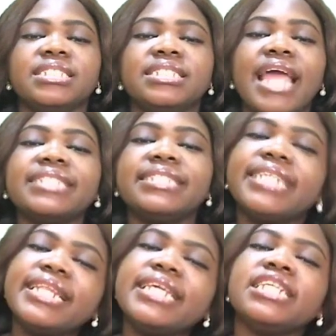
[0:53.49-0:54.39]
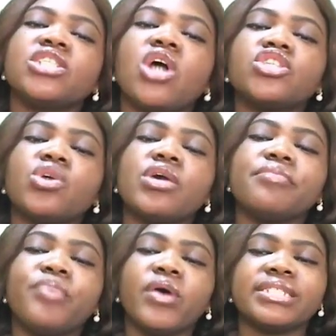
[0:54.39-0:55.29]
Then thinning is also
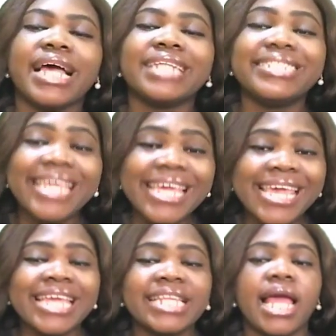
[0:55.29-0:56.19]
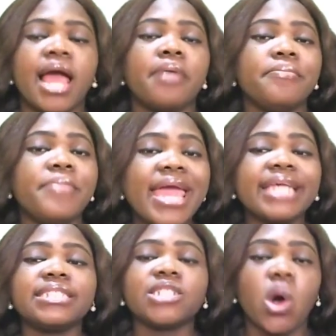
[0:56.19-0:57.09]
important in
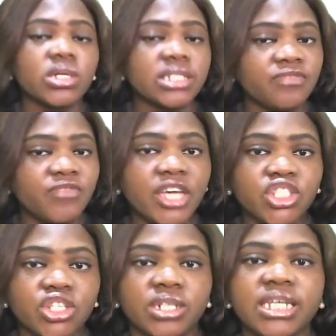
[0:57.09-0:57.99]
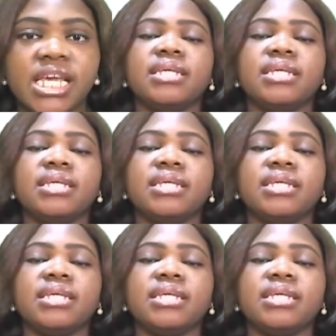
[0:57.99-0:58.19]
maize cultivation.